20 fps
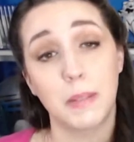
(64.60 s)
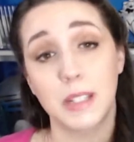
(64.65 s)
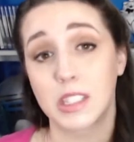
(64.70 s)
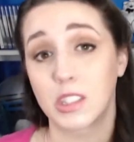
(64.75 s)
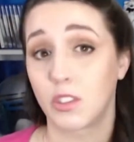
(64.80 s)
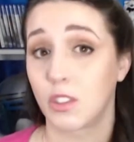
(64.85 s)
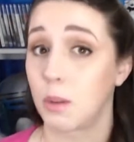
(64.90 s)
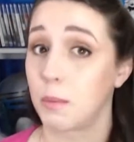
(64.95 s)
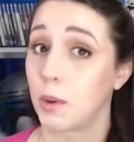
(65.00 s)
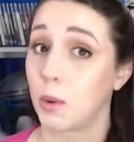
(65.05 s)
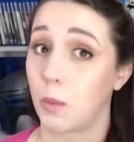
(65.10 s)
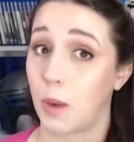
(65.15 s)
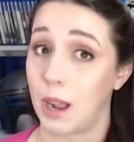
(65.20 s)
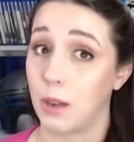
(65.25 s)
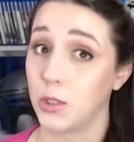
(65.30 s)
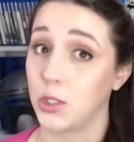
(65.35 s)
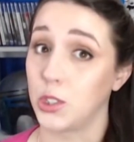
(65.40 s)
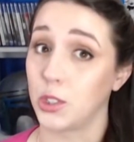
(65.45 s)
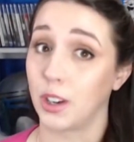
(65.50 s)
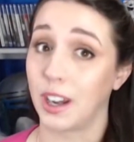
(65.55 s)
from
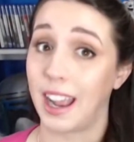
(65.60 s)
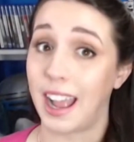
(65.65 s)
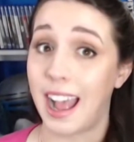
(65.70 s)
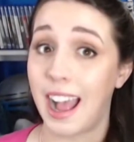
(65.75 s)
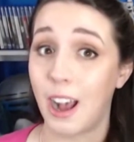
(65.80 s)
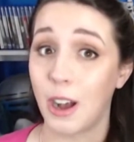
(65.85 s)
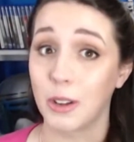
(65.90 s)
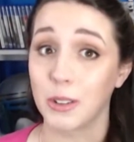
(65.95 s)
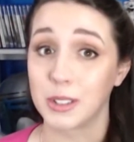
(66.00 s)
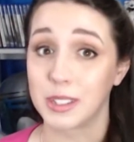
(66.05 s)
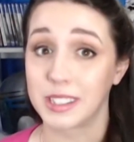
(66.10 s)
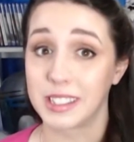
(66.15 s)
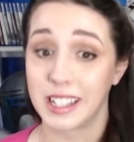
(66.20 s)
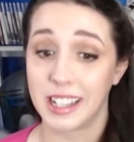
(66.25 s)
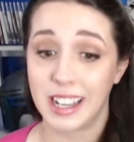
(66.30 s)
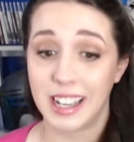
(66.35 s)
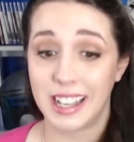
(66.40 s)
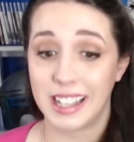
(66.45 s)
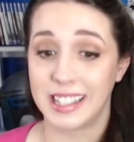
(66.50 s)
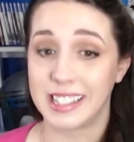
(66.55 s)
around your house.
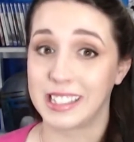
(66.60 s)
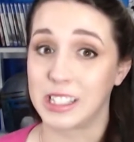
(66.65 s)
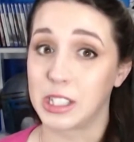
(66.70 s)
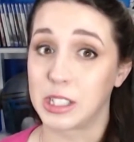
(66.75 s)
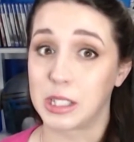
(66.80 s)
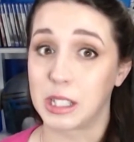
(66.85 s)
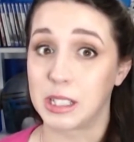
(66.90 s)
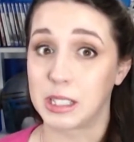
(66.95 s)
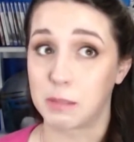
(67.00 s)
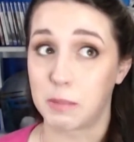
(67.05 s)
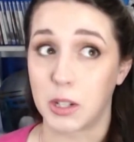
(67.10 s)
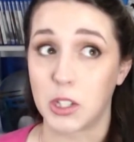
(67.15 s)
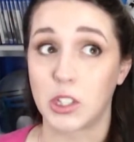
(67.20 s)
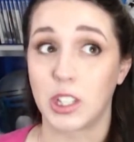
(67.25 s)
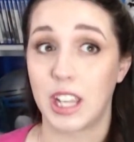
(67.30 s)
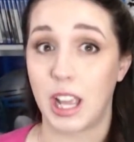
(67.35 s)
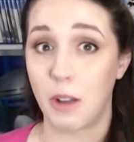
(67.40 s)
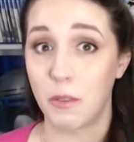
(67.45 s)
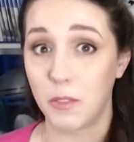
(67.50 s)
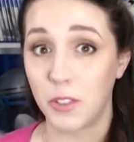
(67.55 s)
This is especially
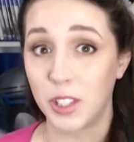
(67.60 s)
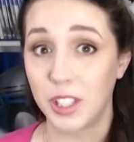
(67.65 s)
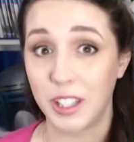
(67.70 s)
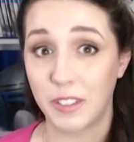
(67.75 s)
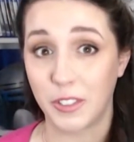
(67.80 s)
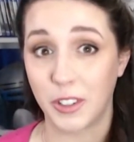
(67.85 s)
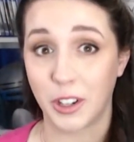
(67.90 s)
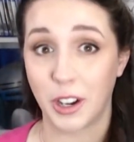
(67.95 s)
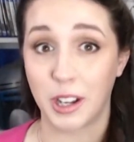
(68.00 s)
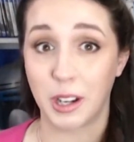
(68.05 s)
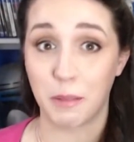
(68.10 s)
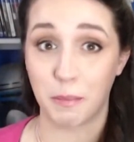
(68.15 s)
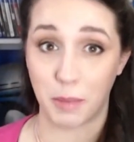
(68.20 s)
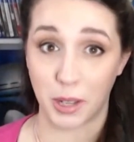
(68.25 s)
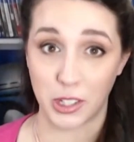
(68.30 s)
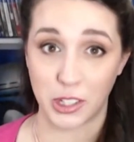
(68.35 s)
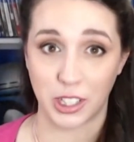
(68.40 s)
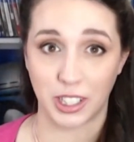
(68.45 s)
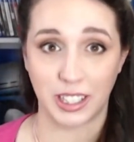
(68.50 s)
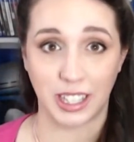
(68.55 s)
helpful if you're on a
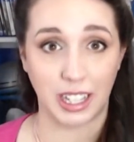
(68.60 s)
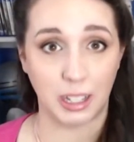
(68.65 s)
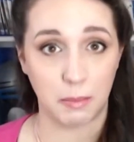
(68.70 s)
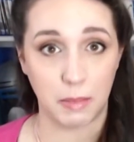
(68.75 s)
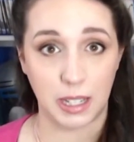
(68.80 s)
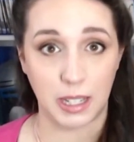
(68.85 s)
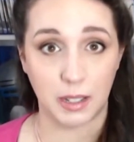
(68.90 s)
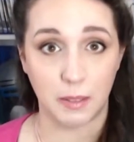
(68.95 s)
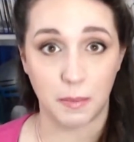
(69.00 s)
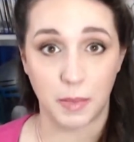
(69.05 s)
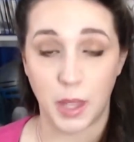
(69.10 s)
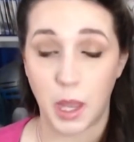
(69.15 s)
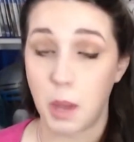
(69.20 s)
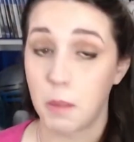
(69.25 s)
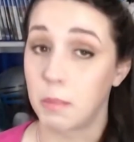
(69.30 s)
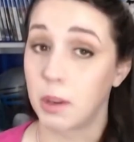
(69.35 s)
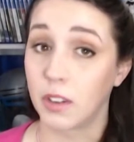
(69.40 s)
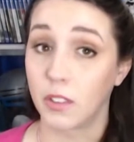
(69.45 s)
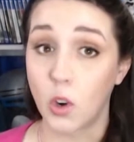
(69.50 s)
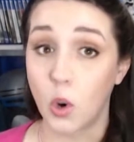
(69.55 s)
budget like me.
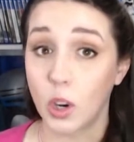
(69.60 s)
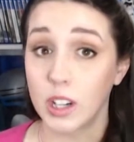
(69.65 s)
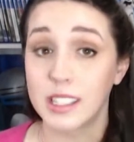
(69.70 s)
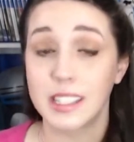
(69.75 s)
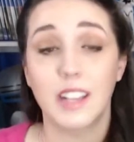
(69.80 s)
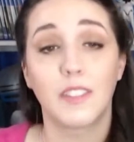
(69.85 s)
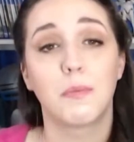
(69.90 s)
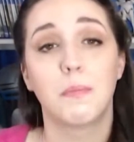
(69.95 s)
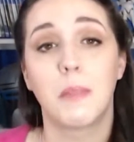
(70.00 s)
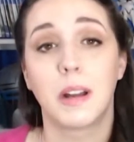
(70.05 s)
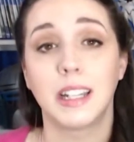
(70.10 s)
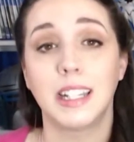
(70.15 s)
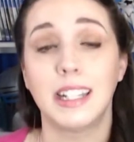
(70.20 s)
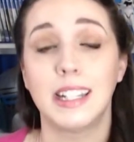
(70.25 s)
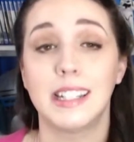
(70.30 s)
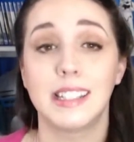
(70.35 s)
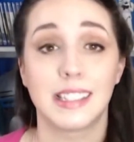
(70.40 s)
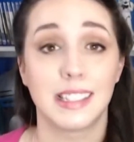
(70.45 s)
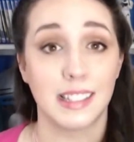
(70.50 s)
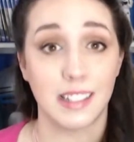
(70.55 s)
But of course, if money
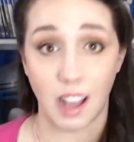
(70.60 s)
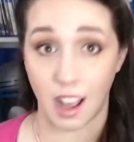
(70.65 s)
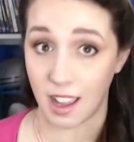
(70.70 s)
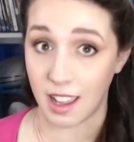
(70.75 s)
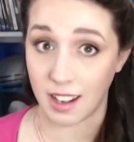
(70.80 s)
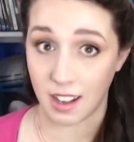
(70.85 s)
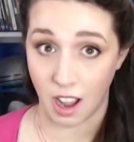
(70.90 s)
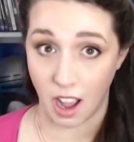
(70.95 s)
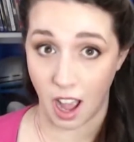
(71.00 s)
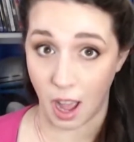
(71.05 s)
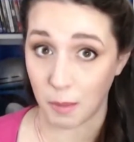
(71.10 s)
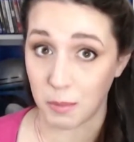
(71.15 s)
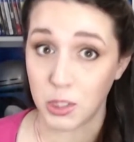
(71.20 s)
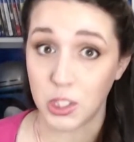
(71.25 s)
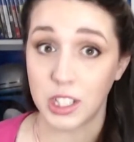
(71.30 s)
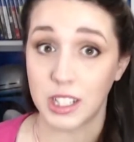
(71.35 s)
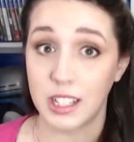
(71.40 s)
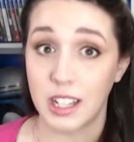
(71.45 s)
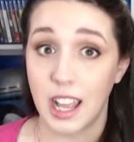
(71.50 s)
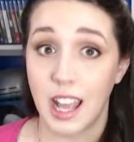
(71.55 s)
is not an
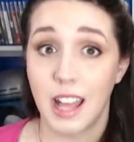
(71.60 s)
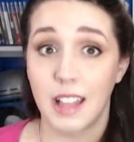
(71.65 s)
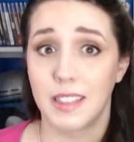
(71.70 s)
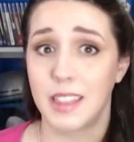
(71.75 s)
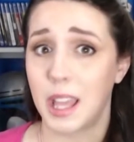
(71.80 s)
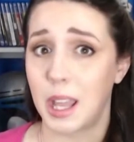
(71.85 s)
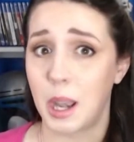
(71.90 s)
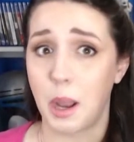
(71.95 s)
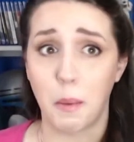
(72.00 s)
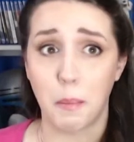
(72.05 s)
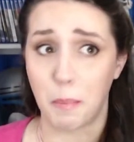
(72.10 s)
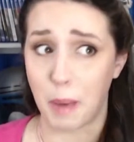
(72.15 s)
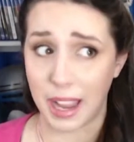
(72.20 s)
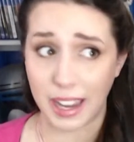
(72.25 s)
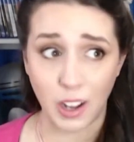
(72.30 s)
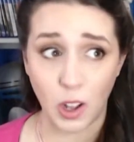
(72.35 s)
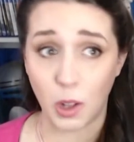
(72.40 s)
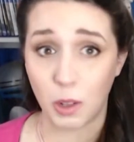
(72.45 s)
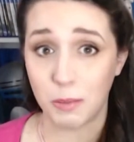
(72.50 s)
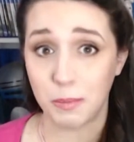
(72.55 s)
option, then by
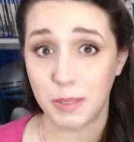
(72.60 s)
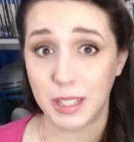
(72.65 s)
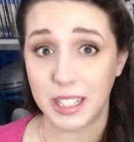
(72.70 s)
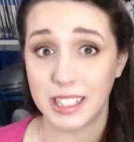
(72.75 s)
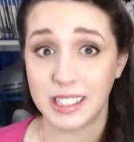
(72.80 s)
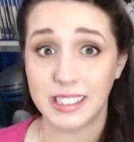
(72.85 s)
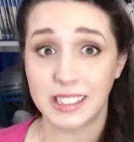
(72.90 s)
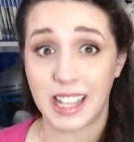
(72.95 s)
all means,